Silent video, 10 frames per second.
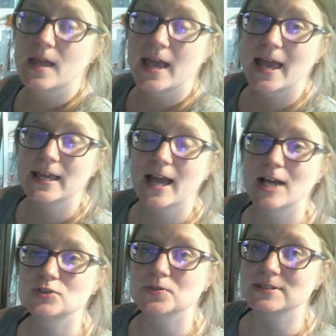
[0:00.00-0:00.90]
egg
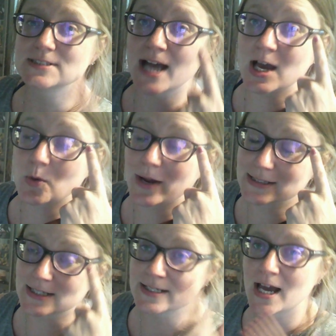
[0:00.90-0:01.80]
casserole is not quite
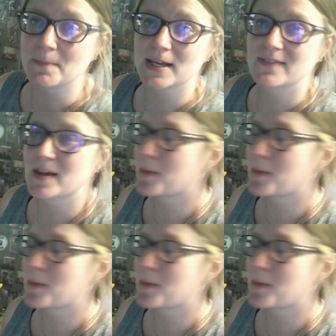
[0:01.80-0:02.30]
done yet. I'm going to give that